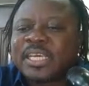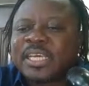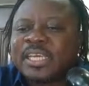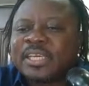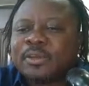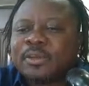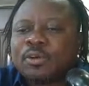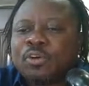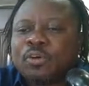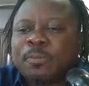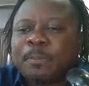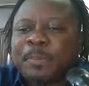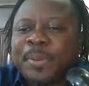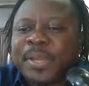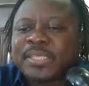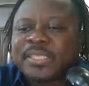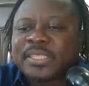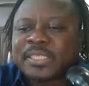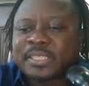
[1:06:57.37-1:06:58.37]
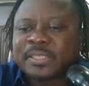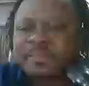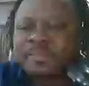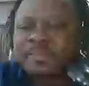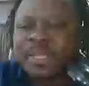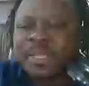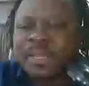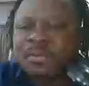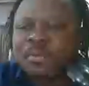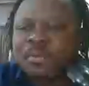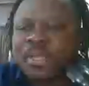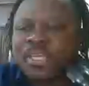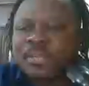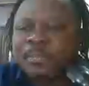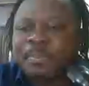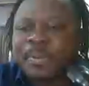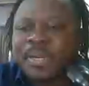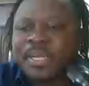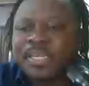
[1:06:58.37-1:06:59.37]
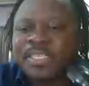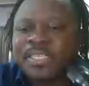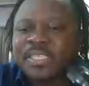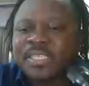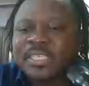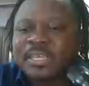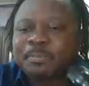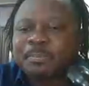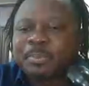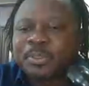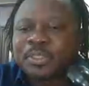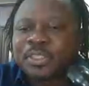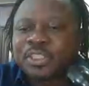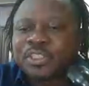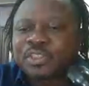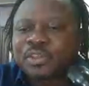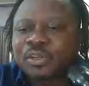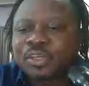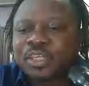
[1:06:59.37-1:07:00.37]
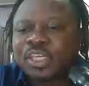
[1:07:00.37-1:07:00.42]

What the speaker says: a own person where they play the same position.